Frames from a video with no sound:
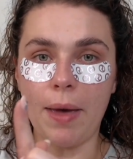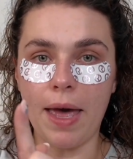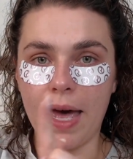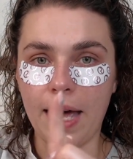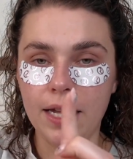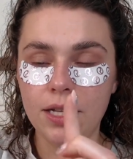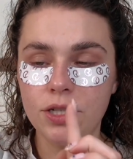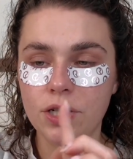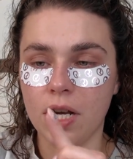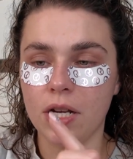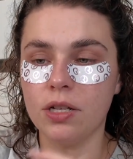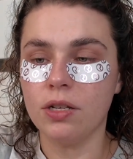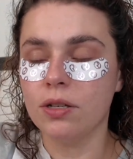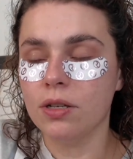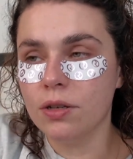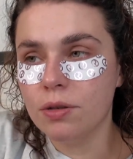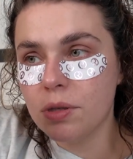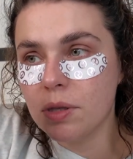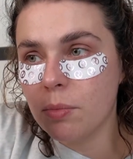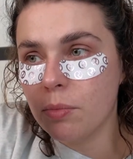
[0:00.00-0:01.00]
edge and you
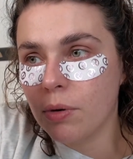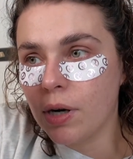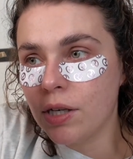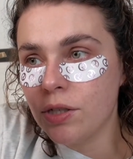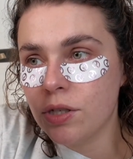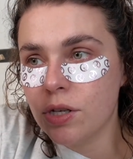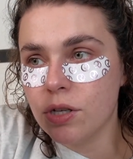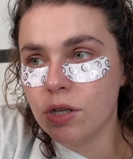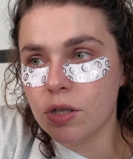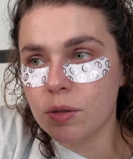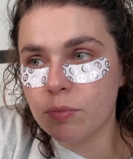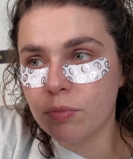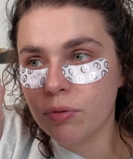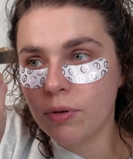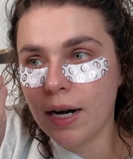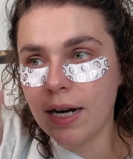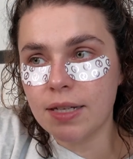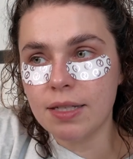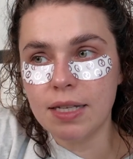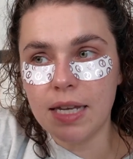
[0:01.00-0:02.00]
use the brush to just
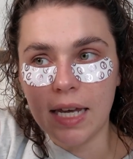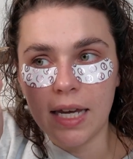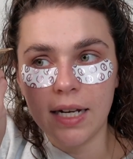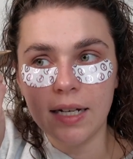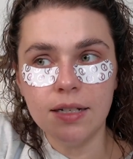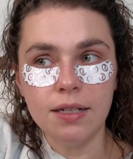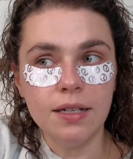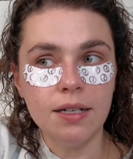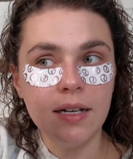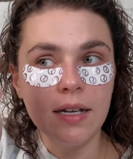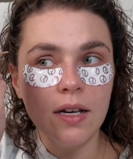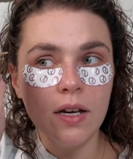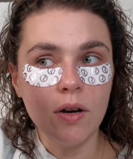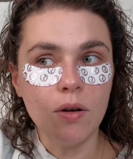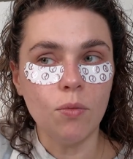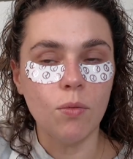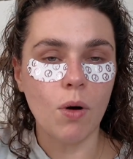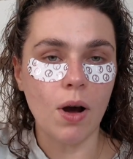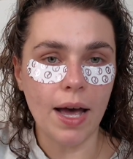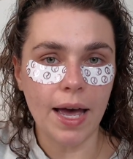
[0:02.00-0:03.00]
press in
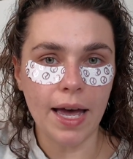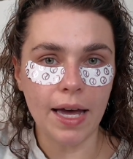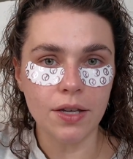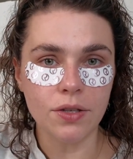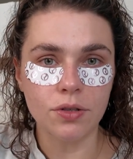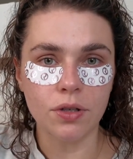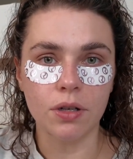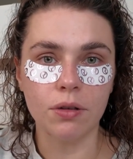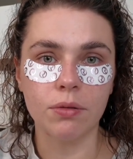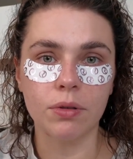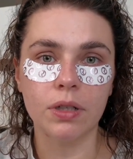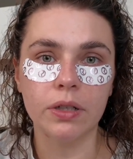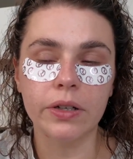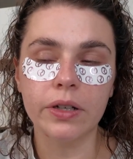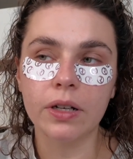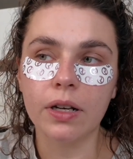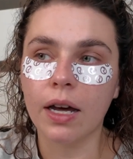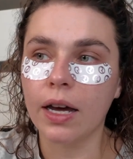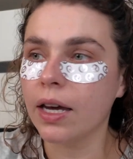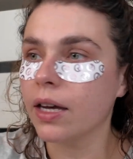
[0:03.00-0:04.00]
what a hair strip would
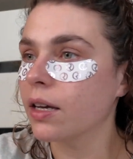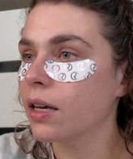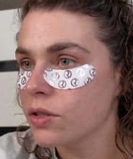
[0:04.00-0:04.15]
look like.